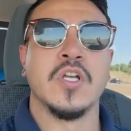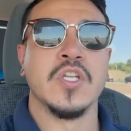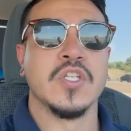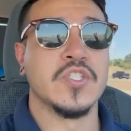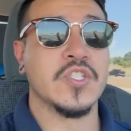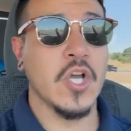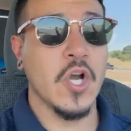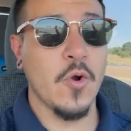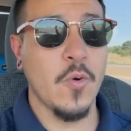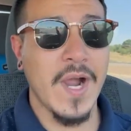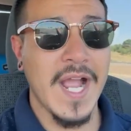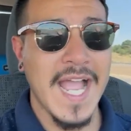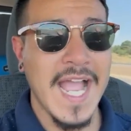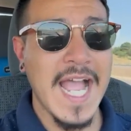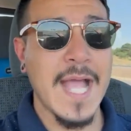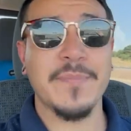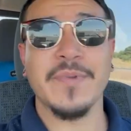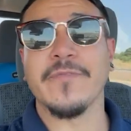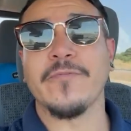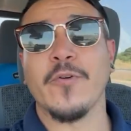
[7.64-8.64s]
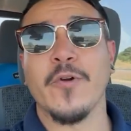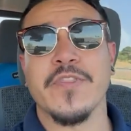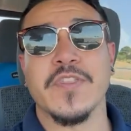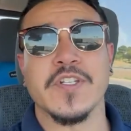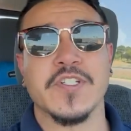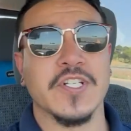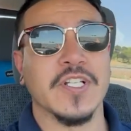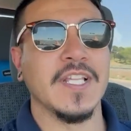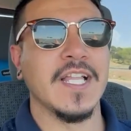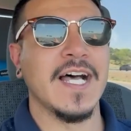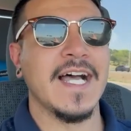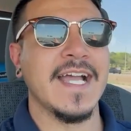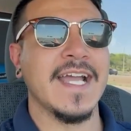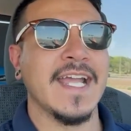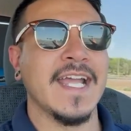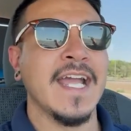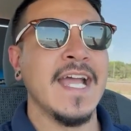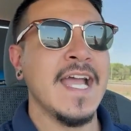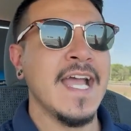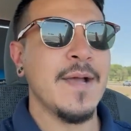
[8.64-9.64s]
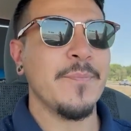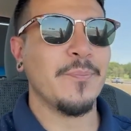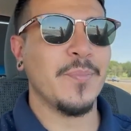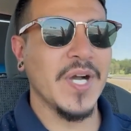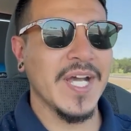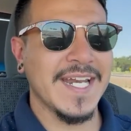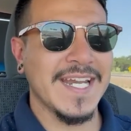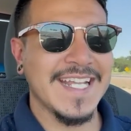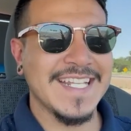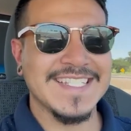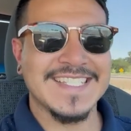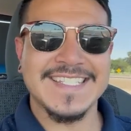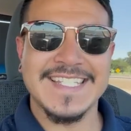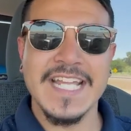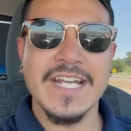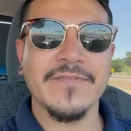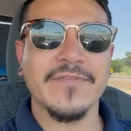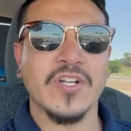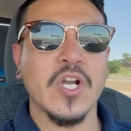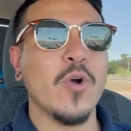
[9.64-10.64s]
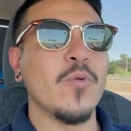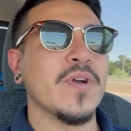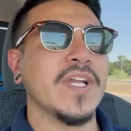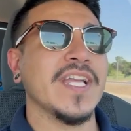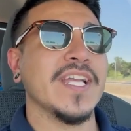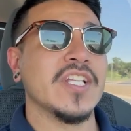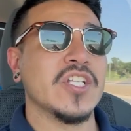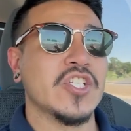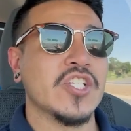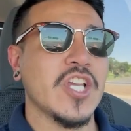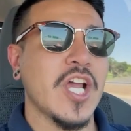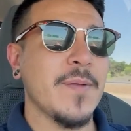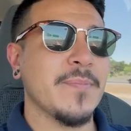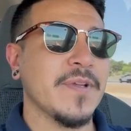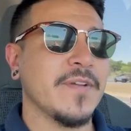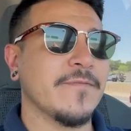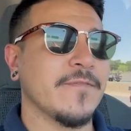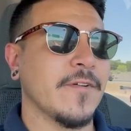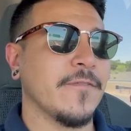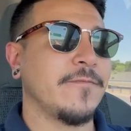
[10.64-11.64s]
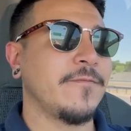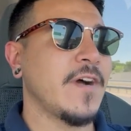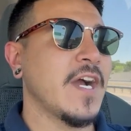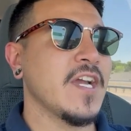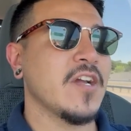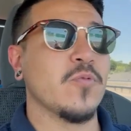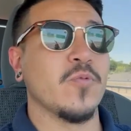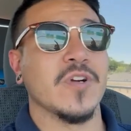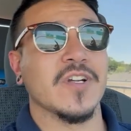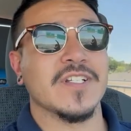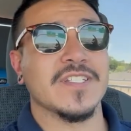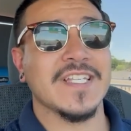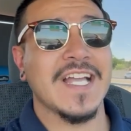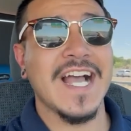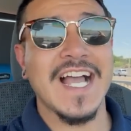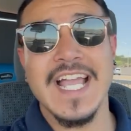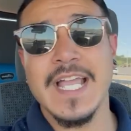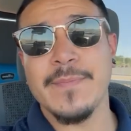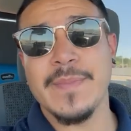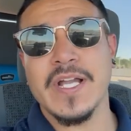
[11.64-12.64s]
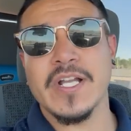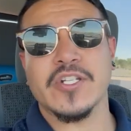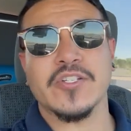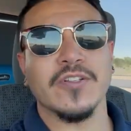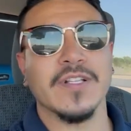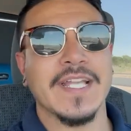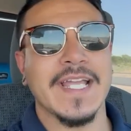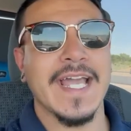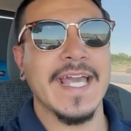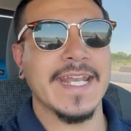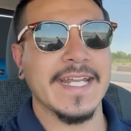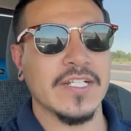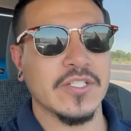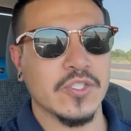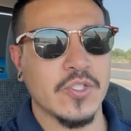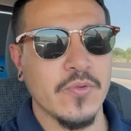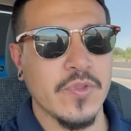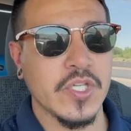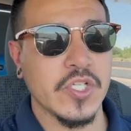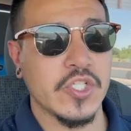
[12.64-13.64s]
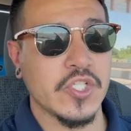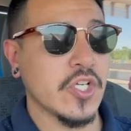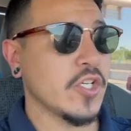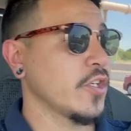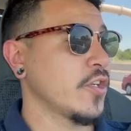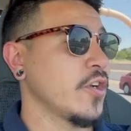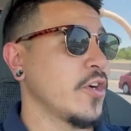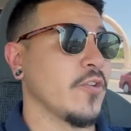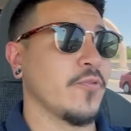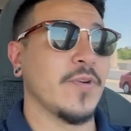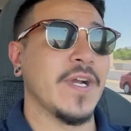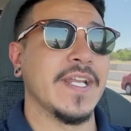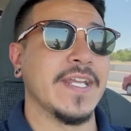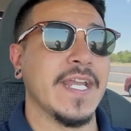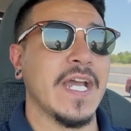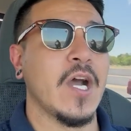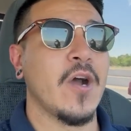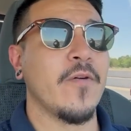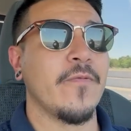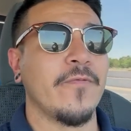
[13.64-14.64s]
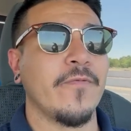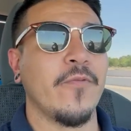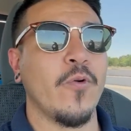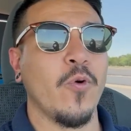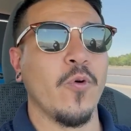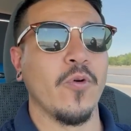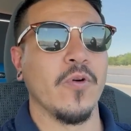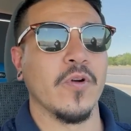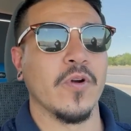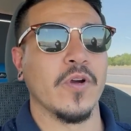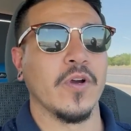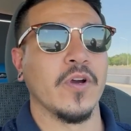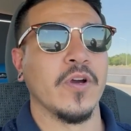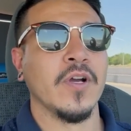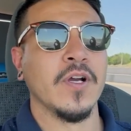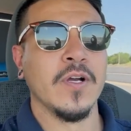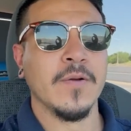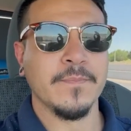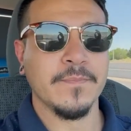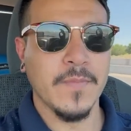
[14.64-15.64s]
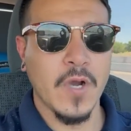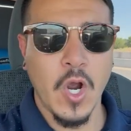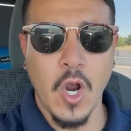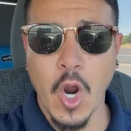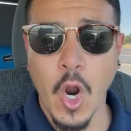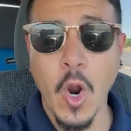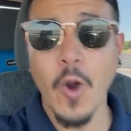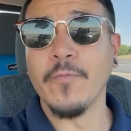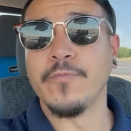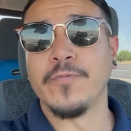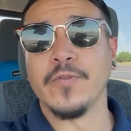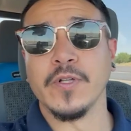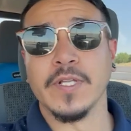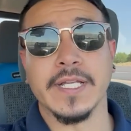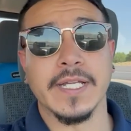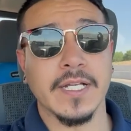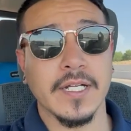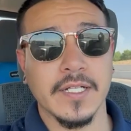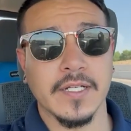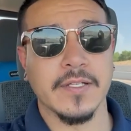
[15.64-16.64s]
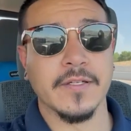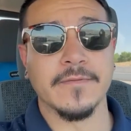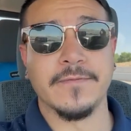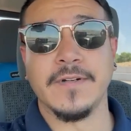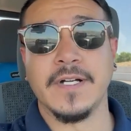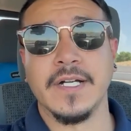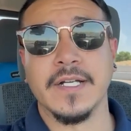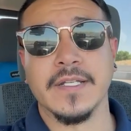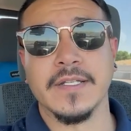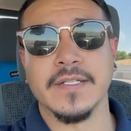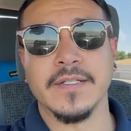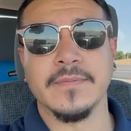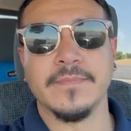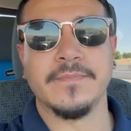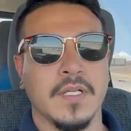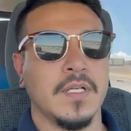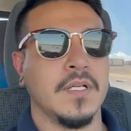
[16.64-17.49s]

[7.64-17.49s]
So happy 4th of July. But instead of going and shopping for fireworks, I am actually heading to the junkyard right now for hopefully a good find.